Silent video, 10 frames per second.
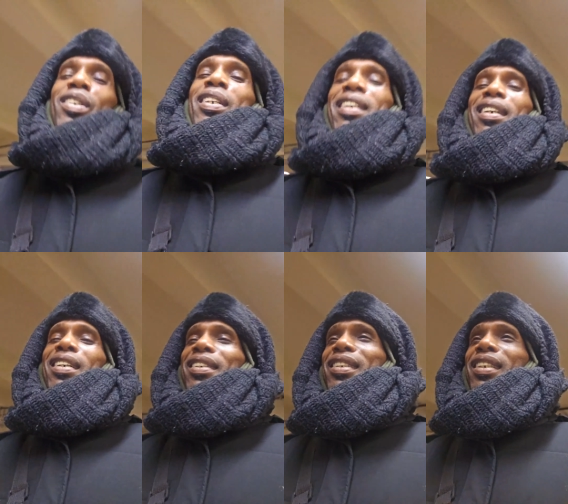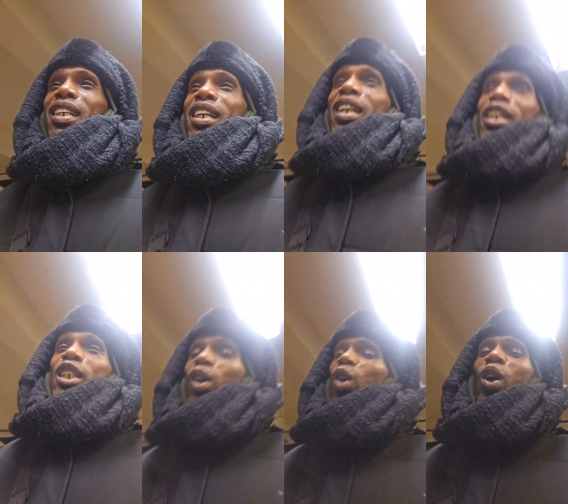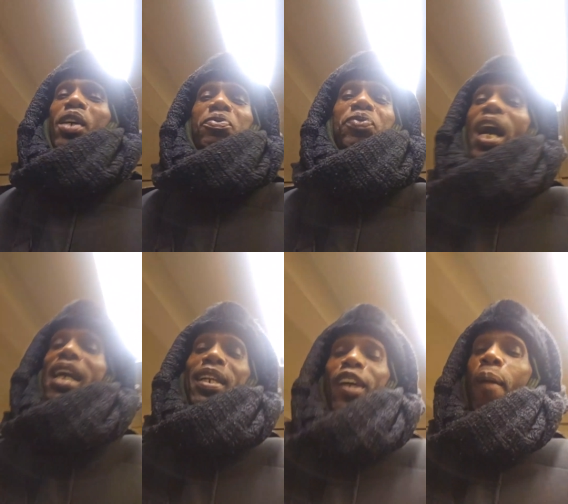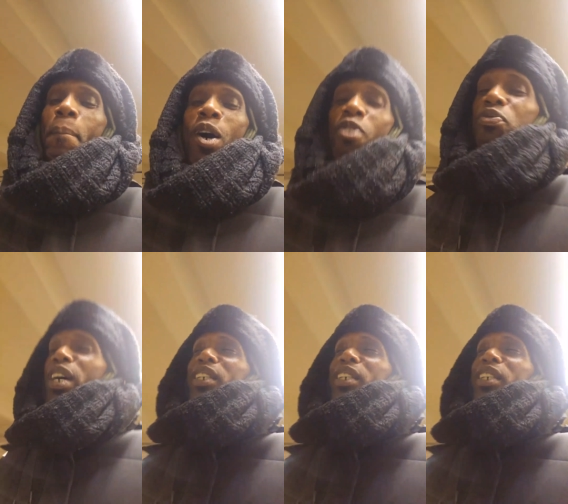ass? Your lawyer finer than a motherfucker,